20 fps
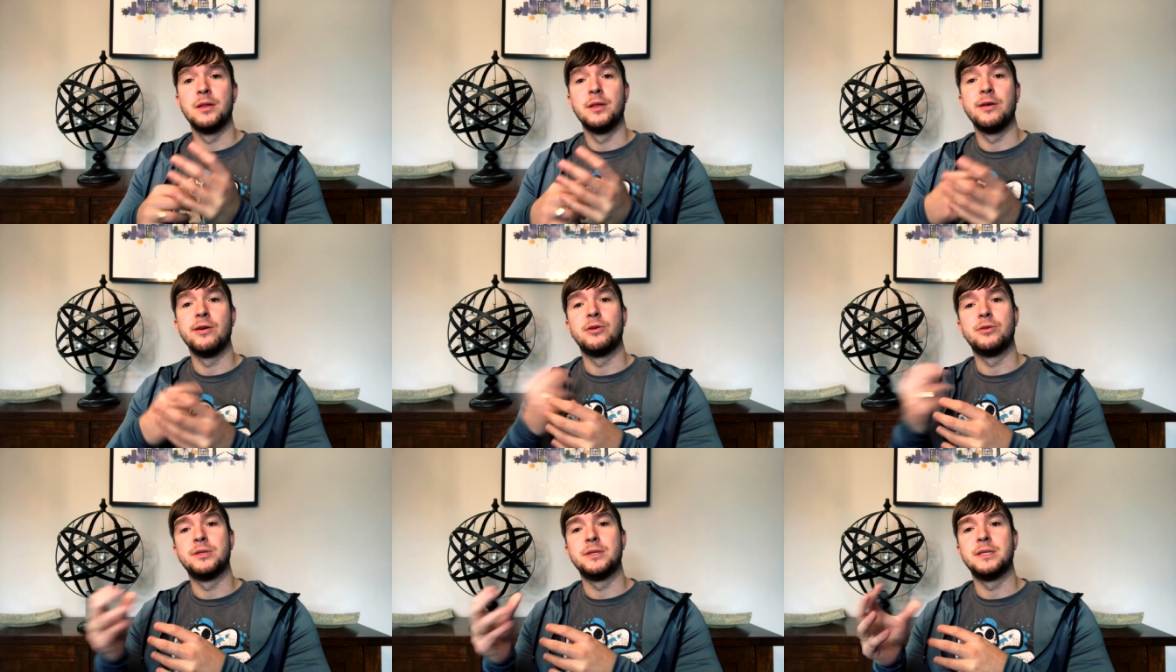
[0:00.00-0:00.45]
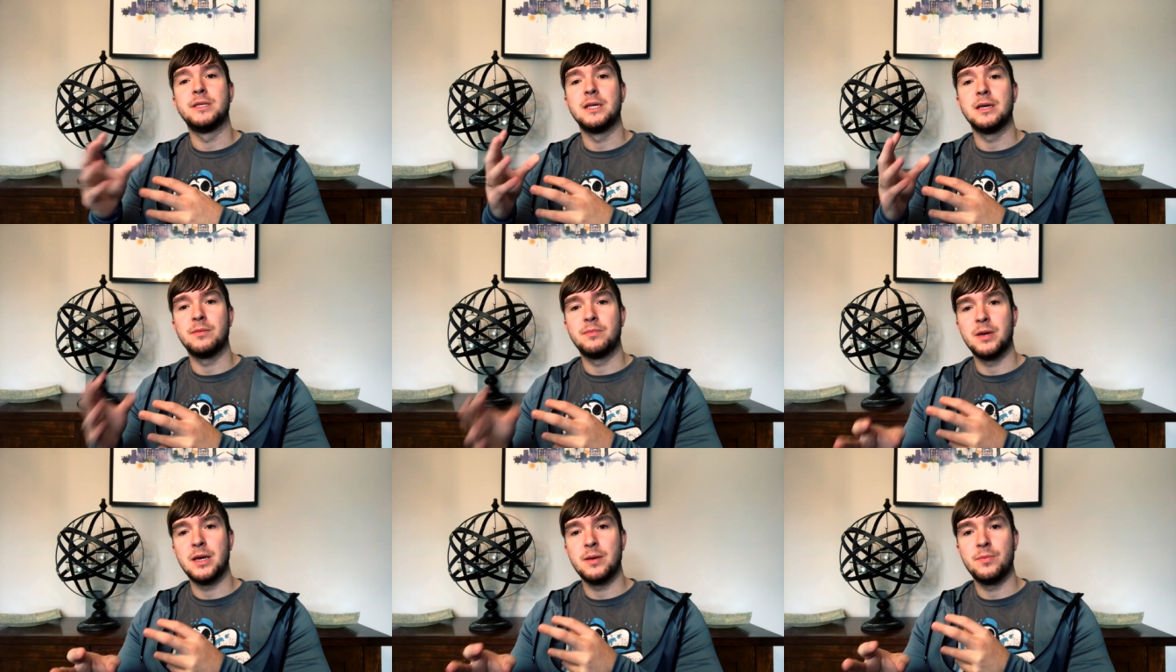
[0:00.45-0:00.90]
the
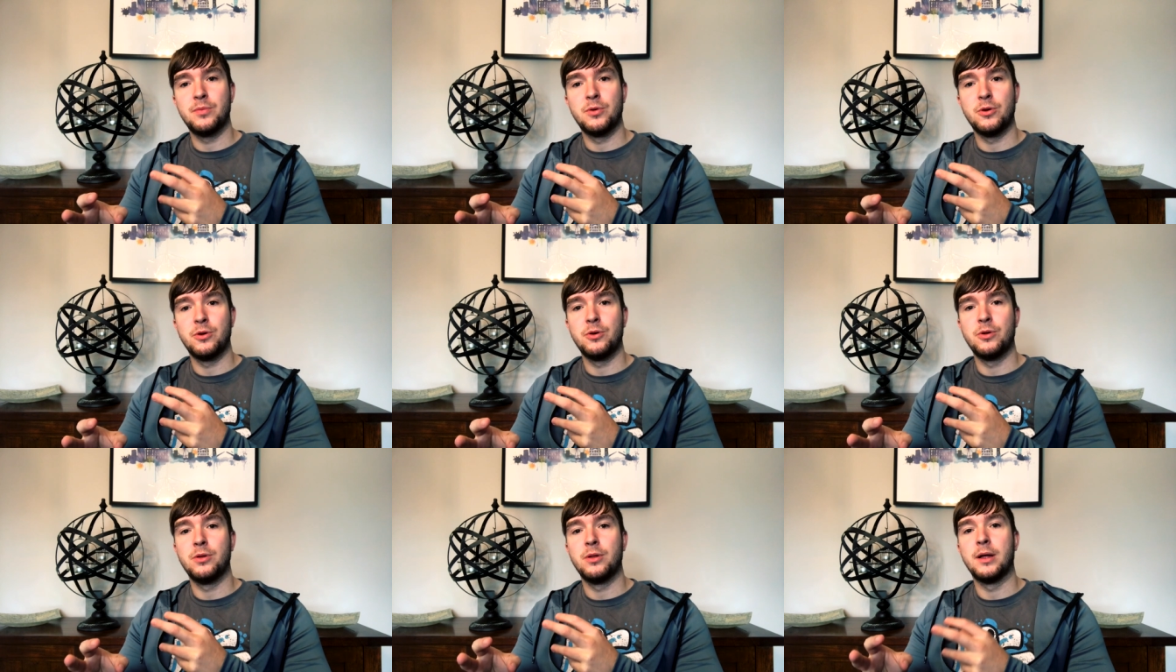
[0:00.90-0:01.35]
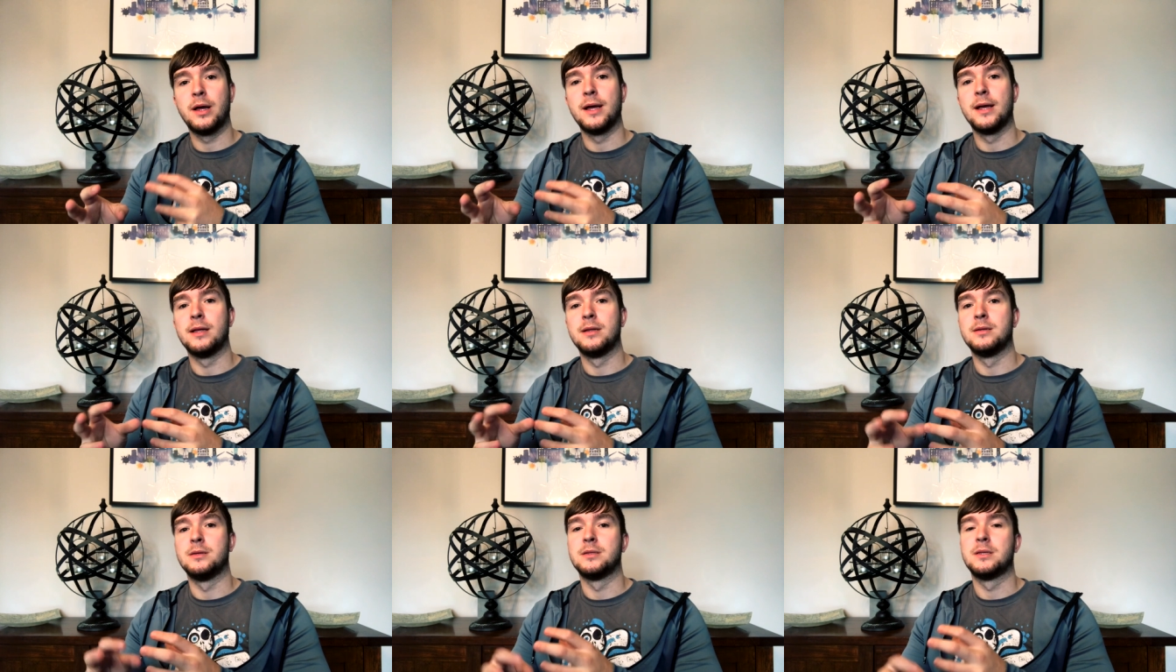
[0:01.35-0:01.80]
autistic people
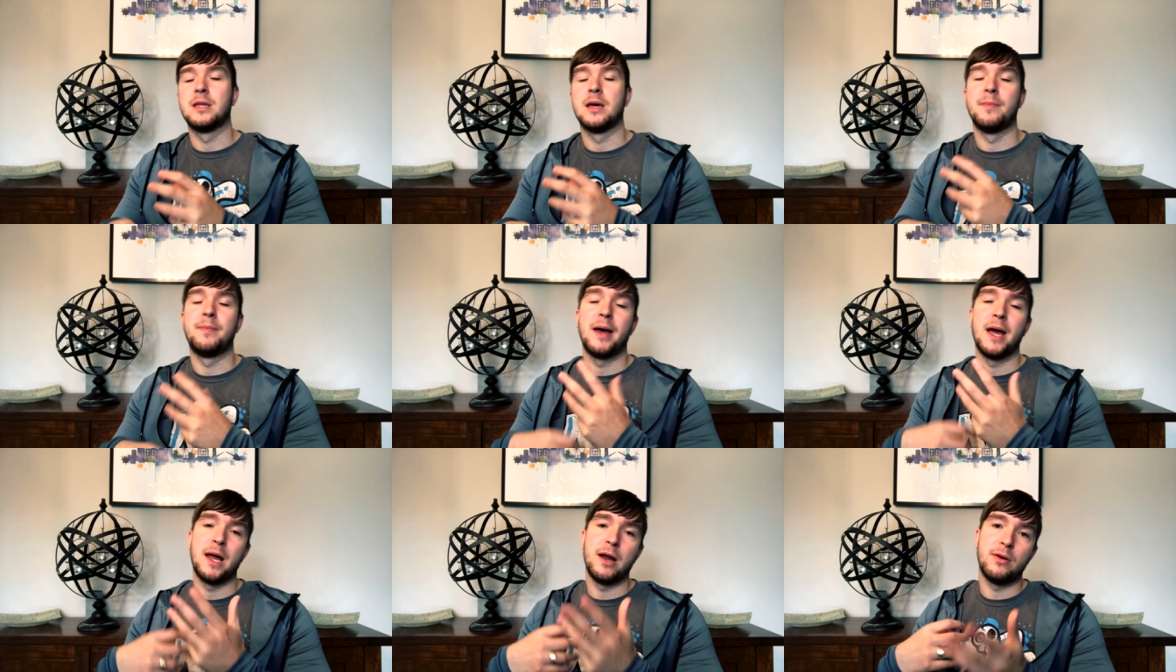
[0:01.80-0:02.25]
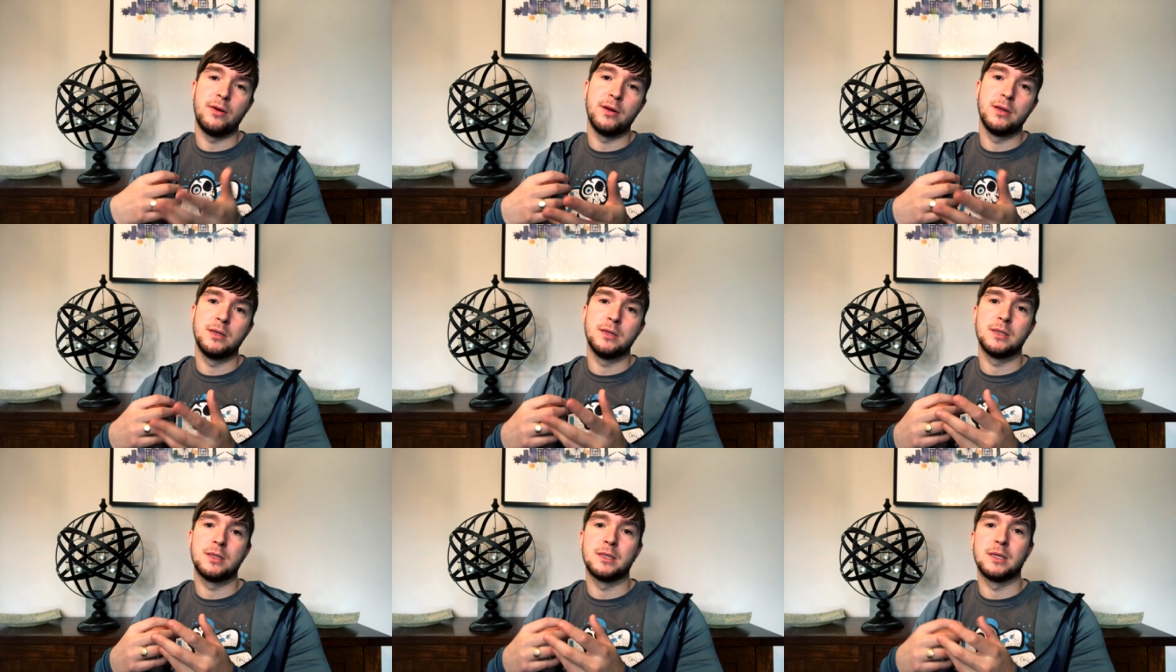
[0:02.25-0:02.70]
and their
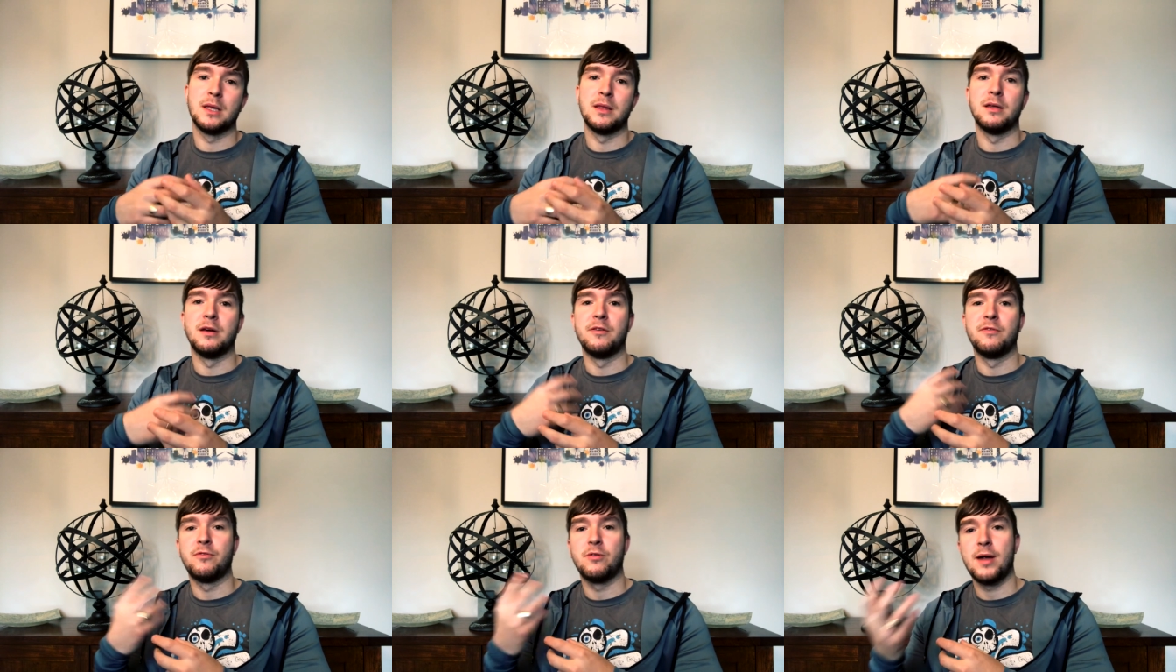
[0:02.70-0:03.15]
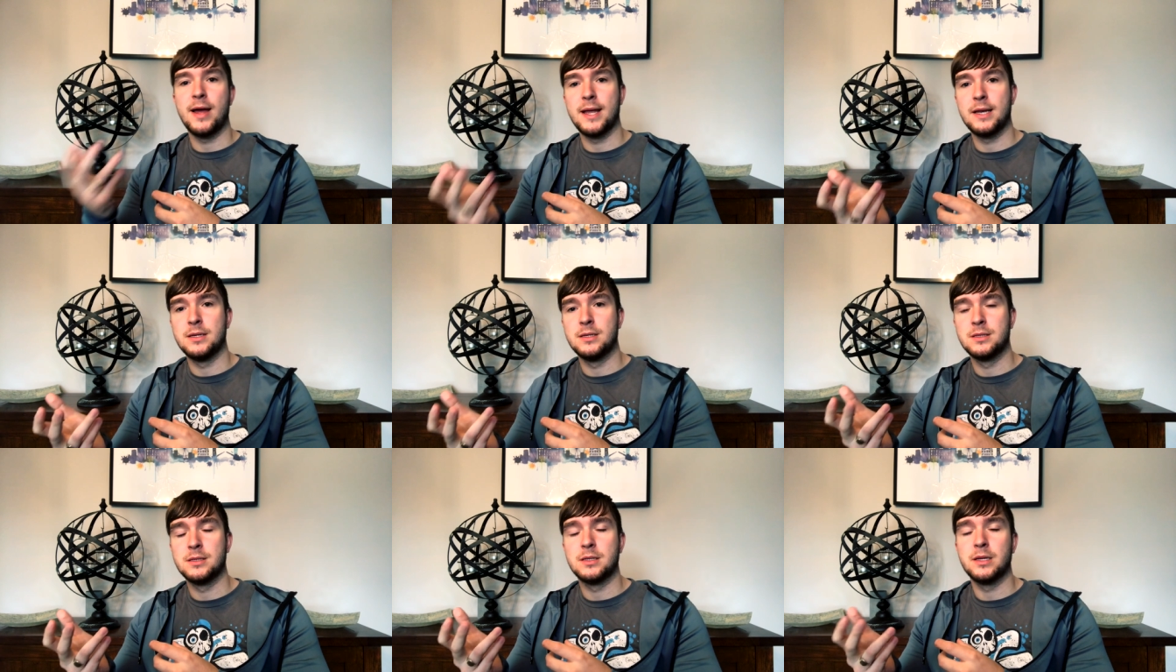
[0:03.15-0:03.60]
parents and their
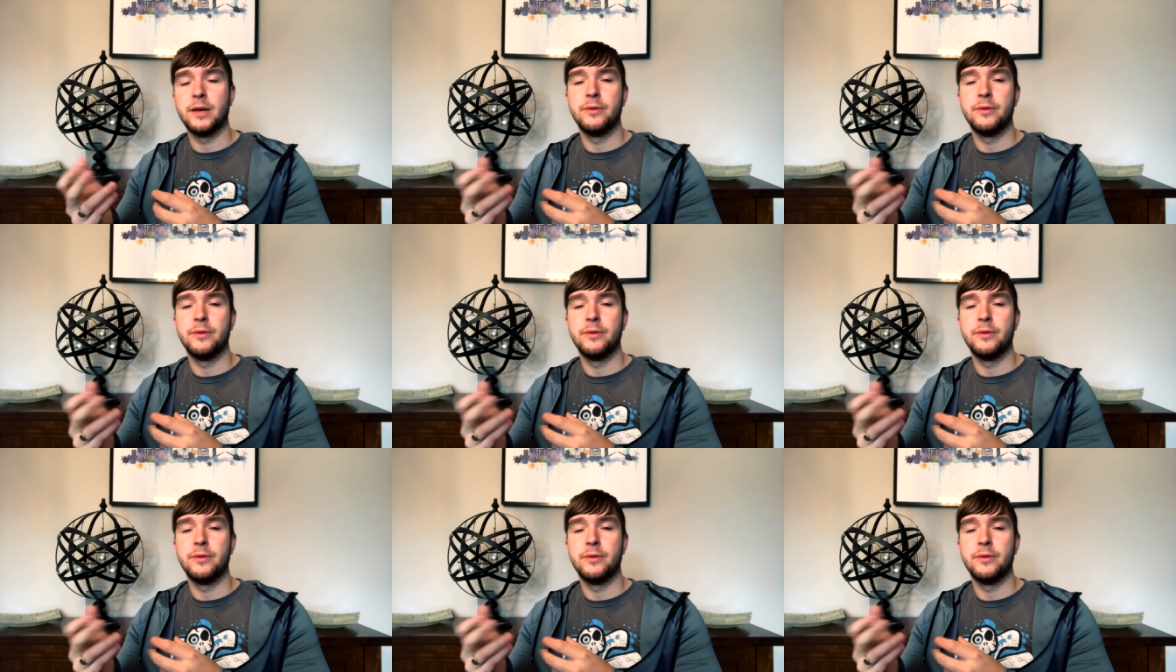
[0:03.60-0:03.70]
friends.